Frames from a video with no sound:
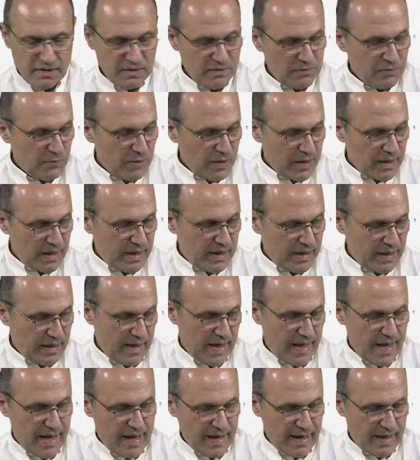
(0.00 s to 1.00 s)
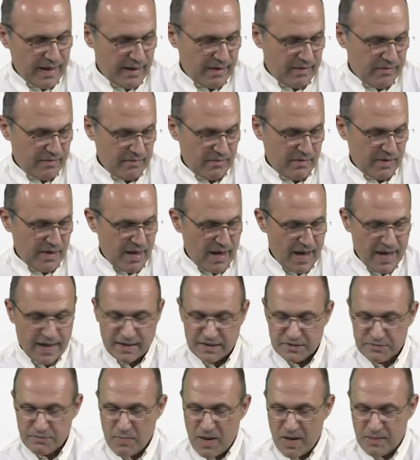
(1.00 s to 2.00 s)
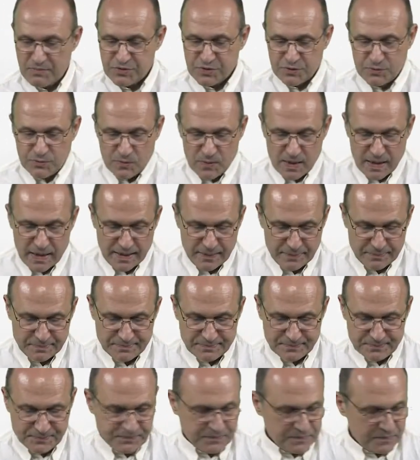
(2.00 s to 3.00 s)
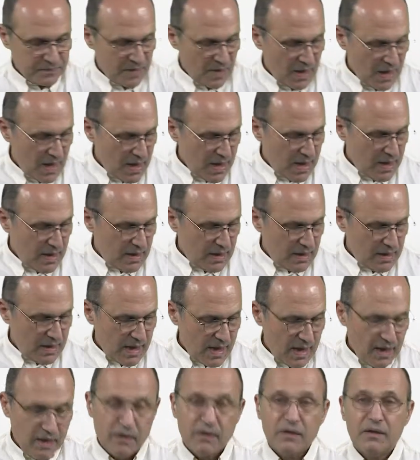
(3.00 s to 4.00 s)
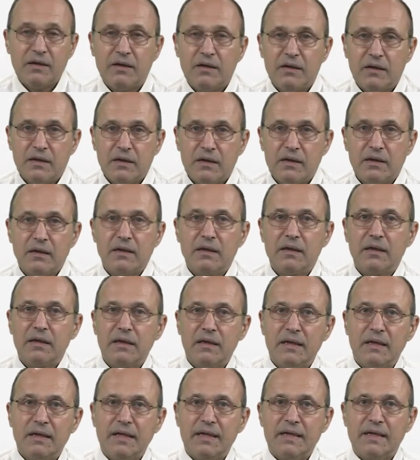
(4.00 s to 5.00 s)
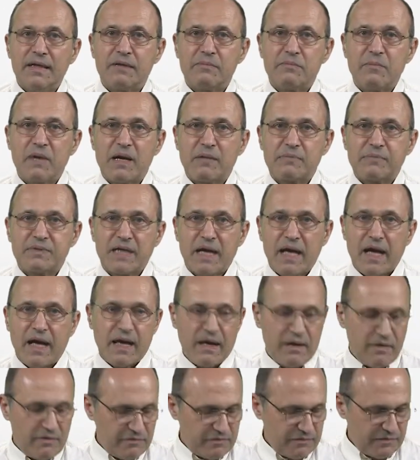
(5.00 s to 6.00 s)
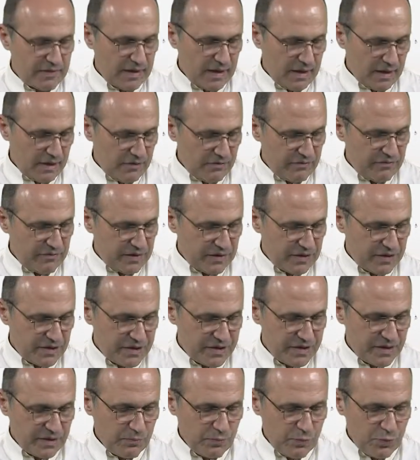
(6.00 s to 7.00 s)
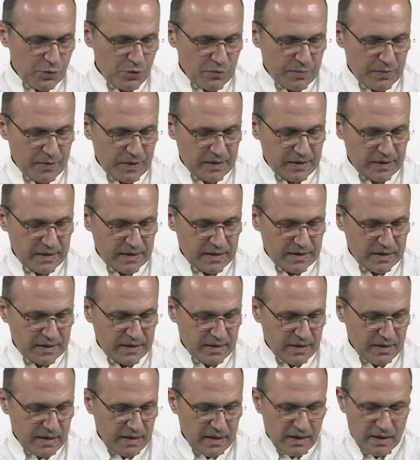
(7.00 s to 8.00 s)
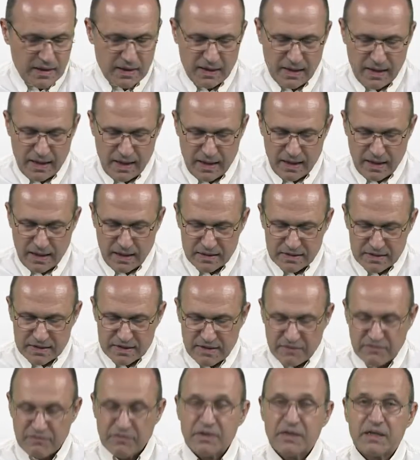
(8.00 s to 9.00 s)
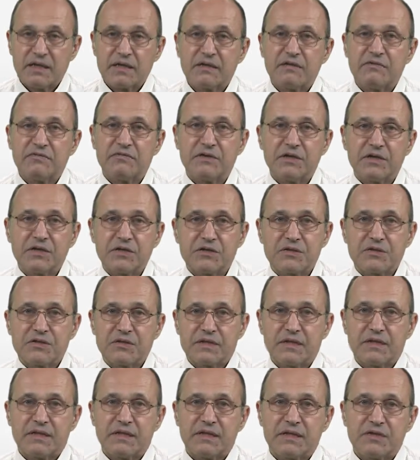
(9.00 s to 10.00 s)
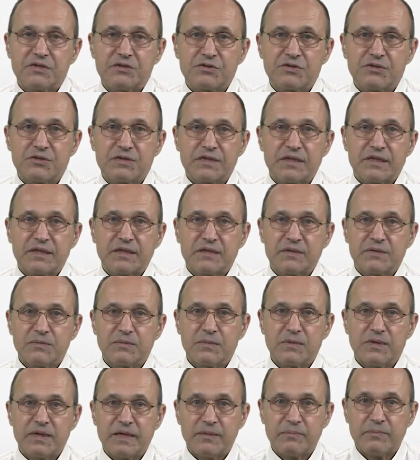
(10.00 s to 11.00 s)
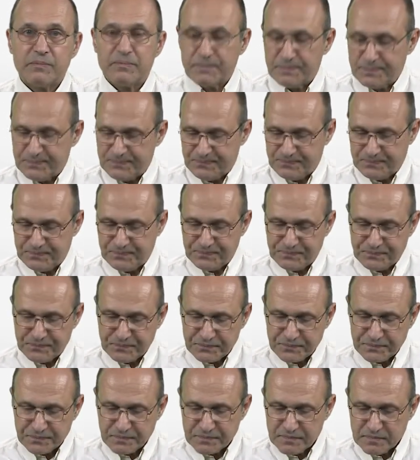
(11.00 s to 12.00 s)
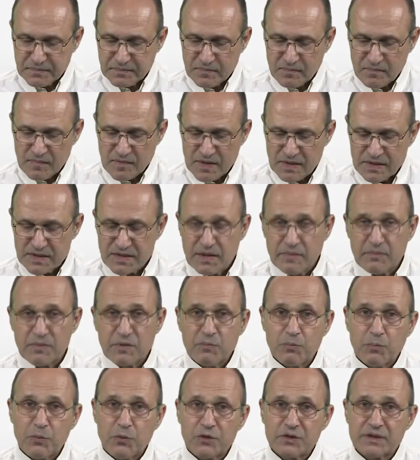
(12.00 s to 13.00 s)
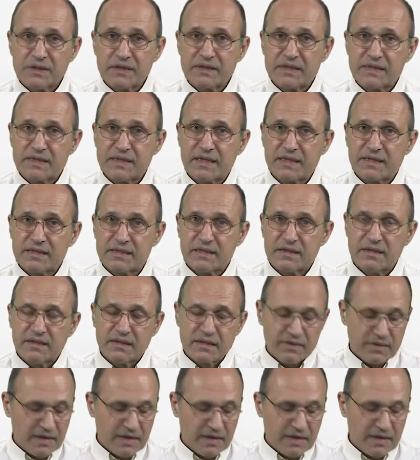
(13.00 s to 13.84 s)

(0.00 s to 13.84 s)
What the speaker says: where X maps to Y. Now, linear maps have a lot of interesting properties and several definitions that are associated with them. Some important sets that are